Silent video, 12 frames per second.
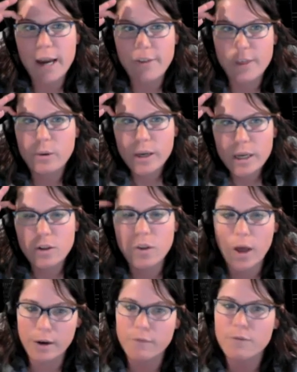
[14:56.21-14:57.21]
i think we get a
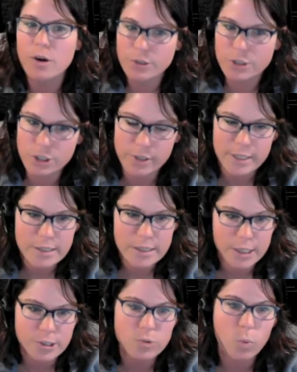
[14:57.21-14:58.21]
lot of those students
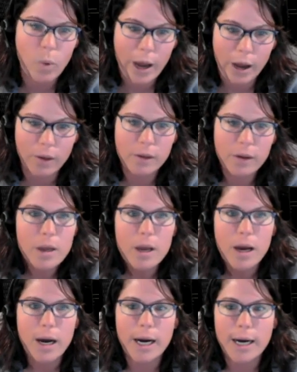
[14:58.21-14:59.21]
as well
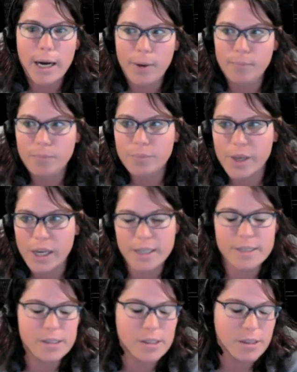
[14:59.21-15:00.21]
um,
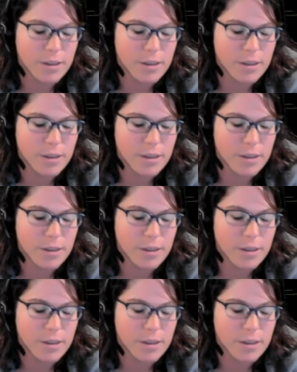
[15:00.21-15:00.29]
because